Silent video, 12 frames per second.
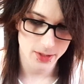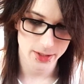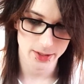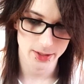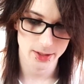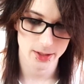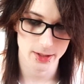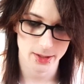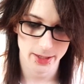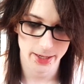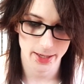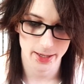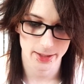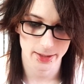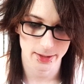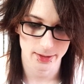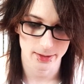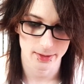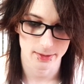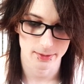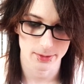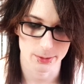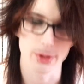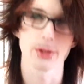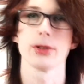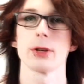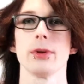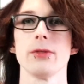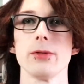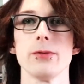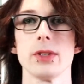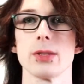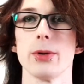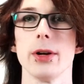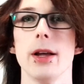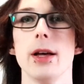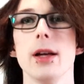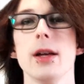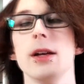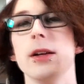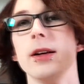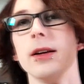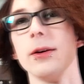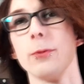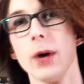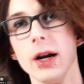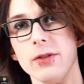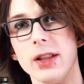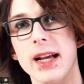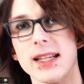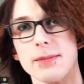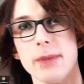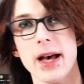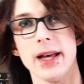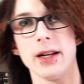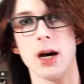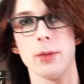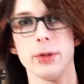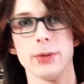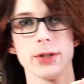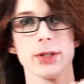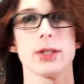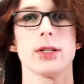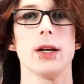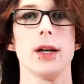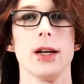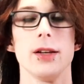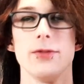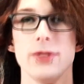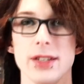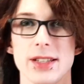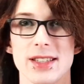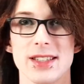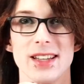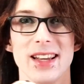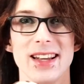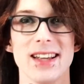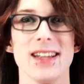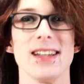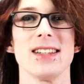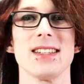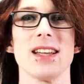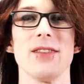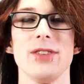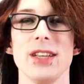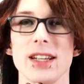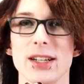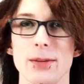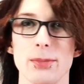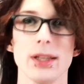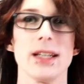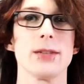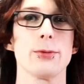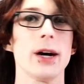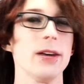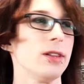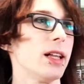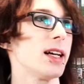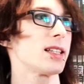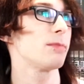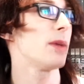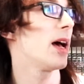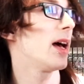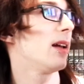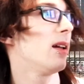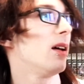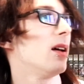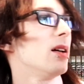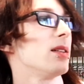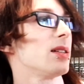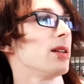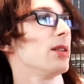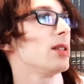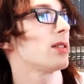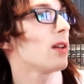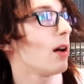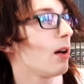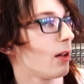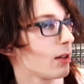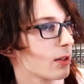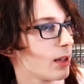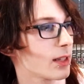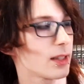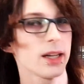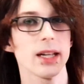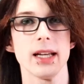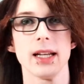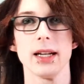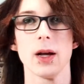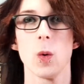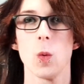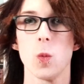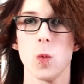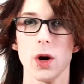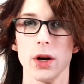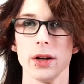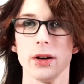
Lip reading: And I'm gonna talk about this one. Why the Last Man omnibus, This is the complete Why the Last Man series, all collected in one